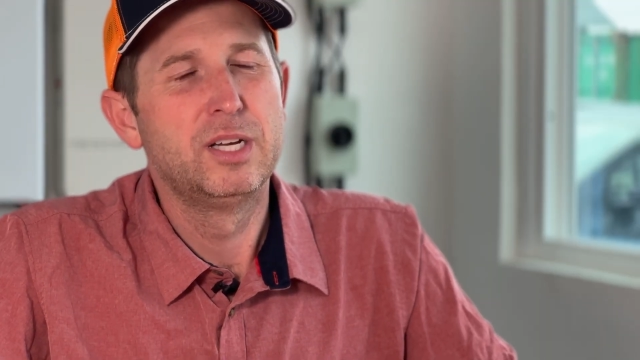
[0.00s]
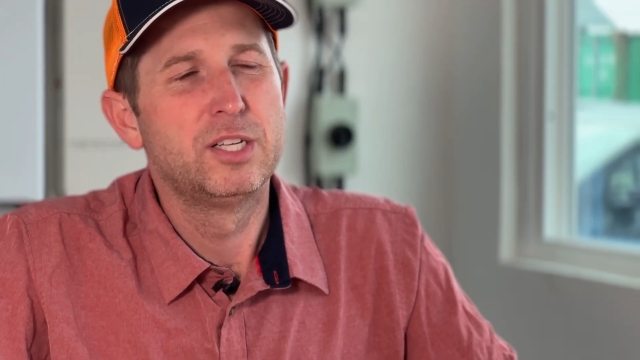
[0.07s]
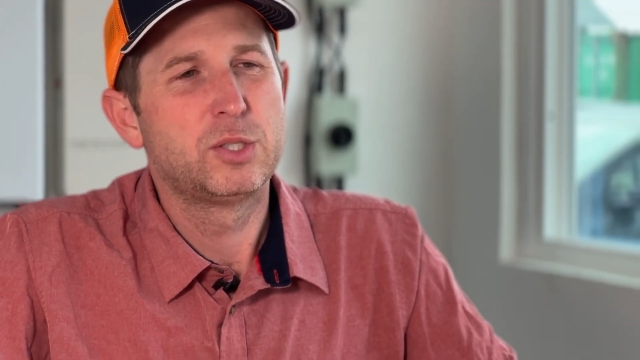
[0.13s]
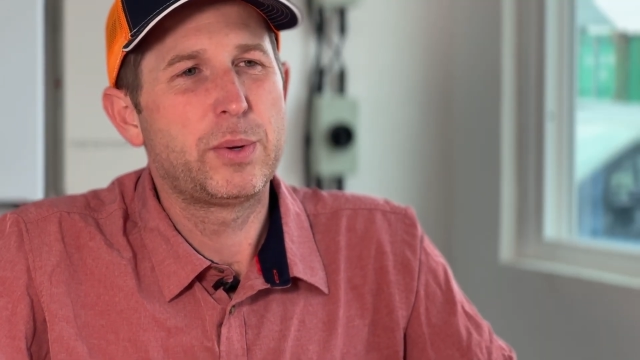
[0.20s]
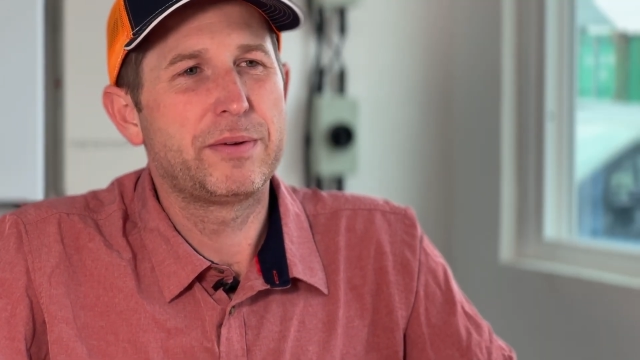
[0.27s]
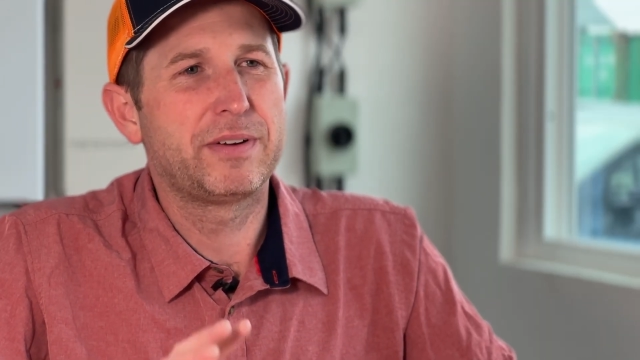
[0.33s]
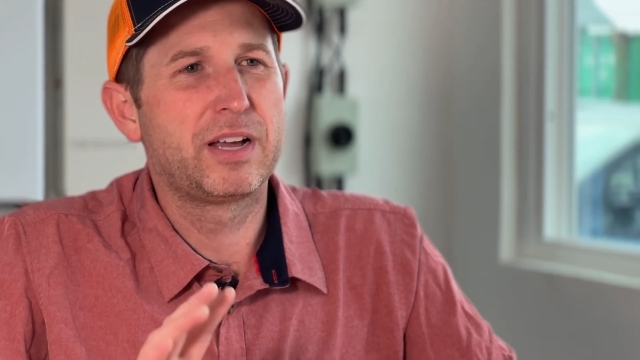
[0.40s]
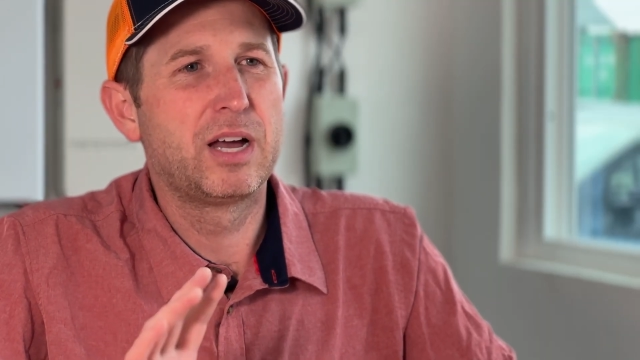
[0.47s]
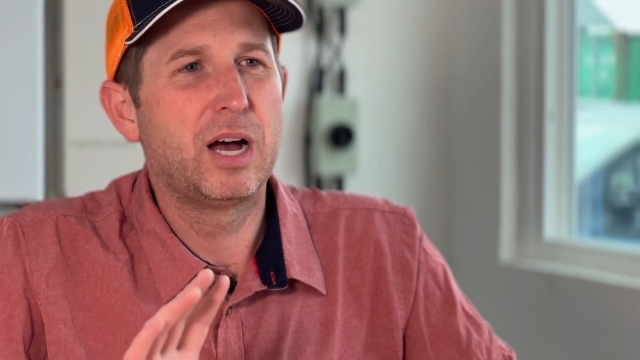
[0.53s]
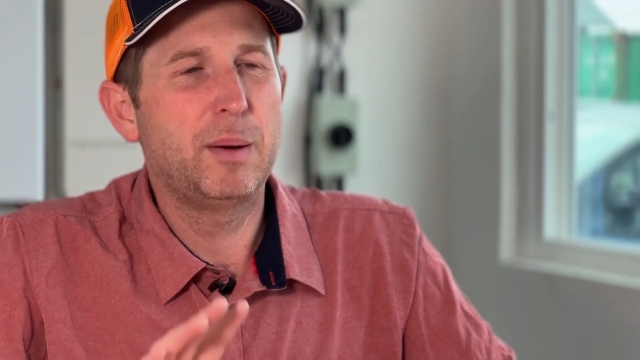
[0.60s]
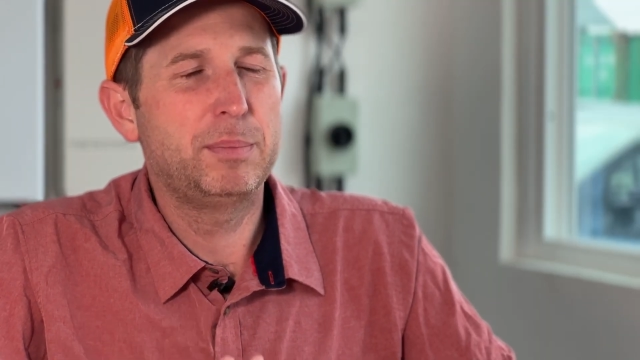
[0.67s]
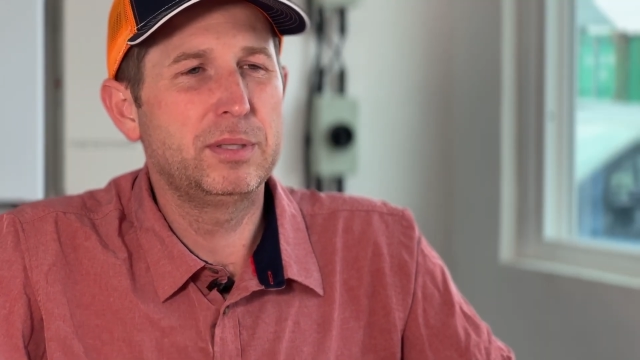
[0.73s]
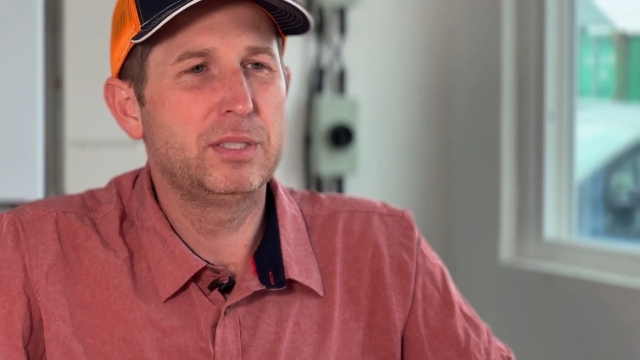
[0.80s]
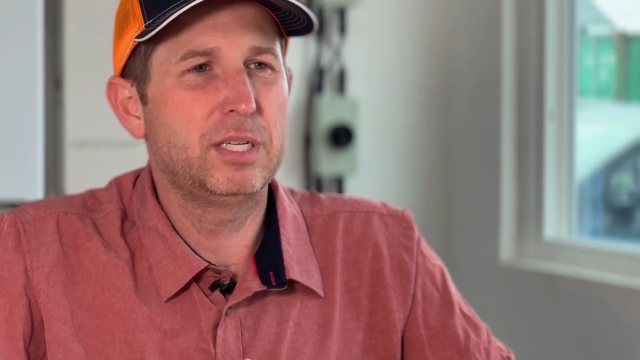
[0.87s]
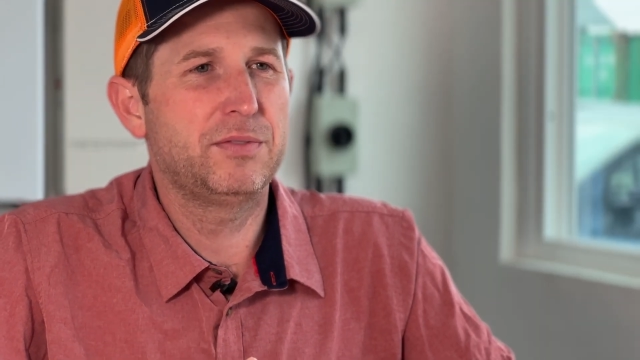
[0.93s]
So we have a
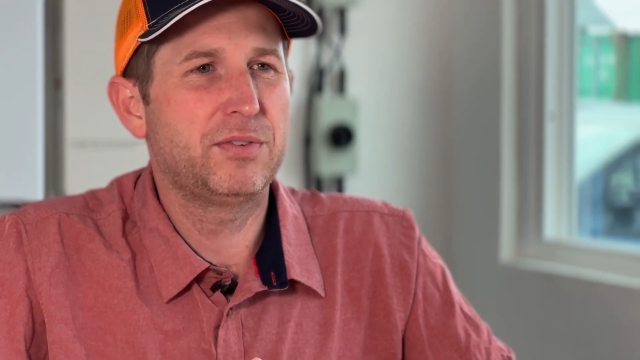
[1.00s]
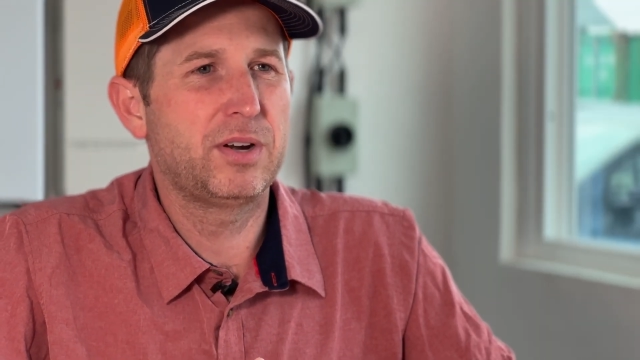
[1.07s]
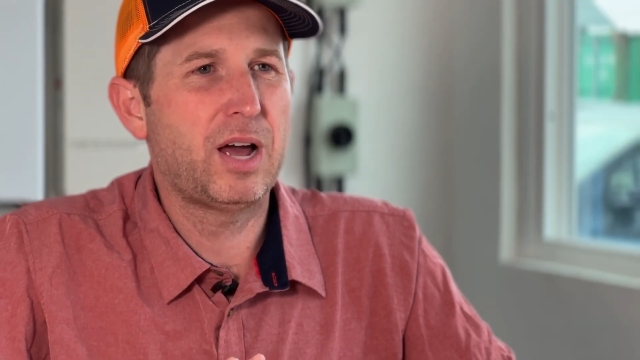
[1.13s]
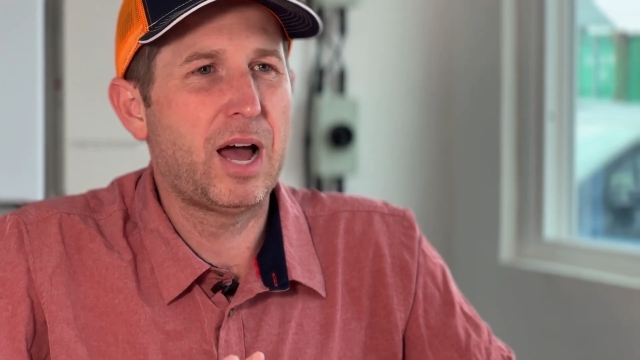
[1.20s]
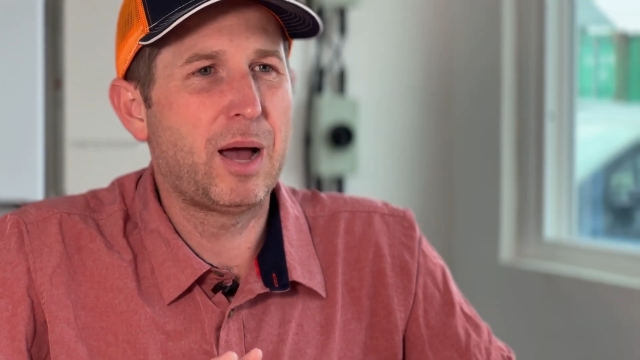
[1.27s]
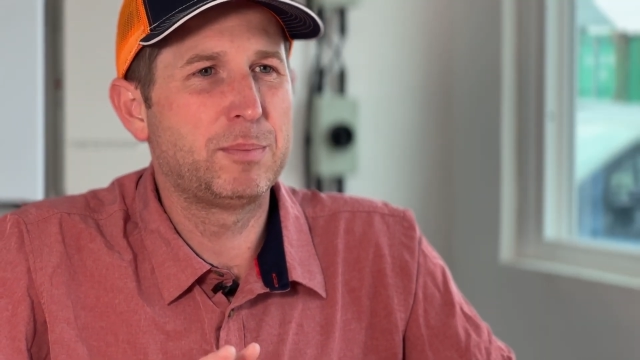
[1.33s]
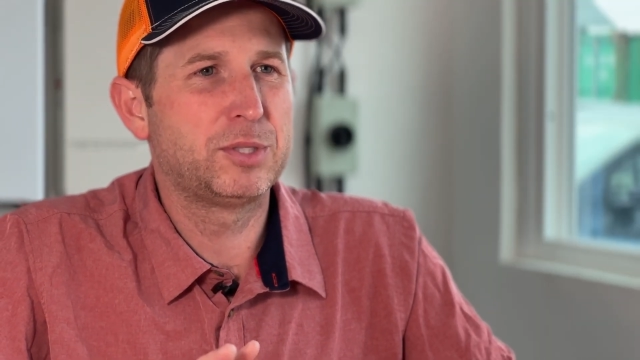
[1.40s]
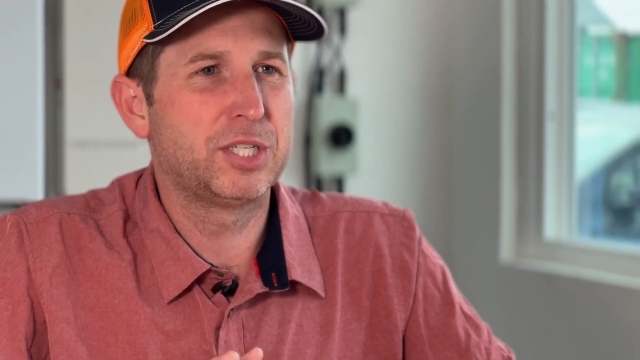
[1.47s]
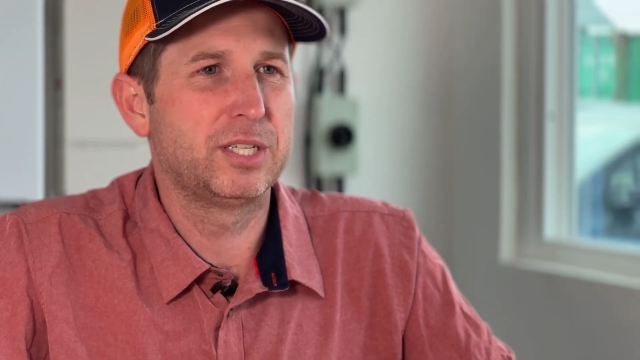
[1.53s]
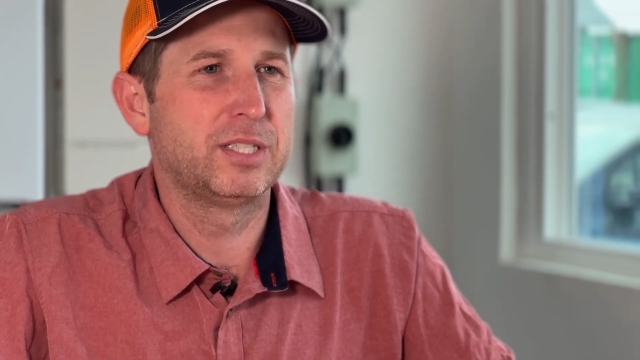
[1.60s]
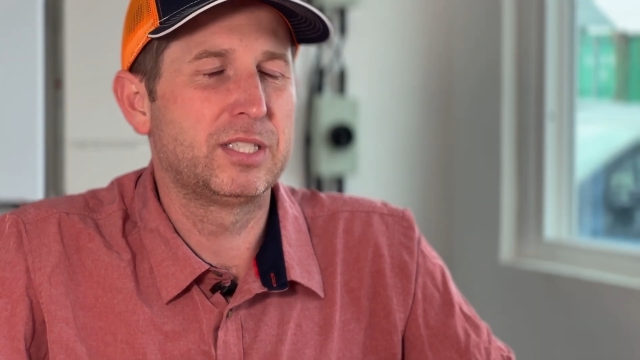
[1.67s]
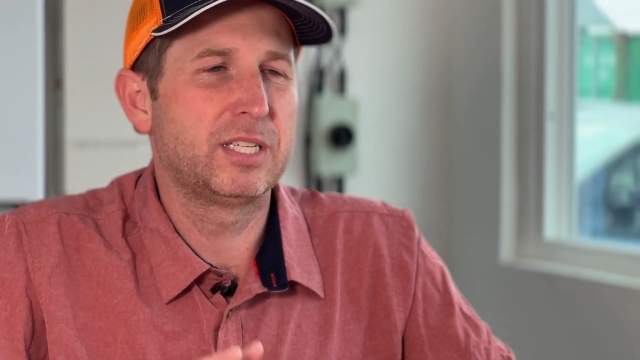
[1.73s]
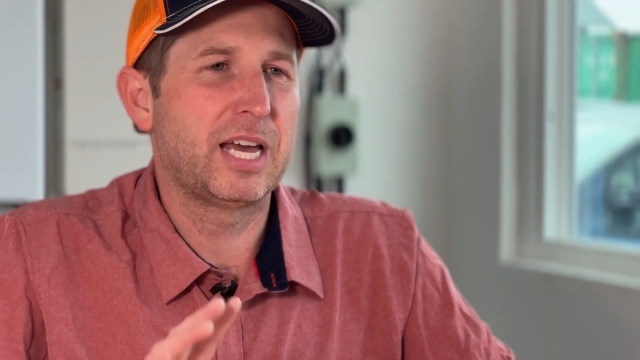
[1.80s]
couple of different options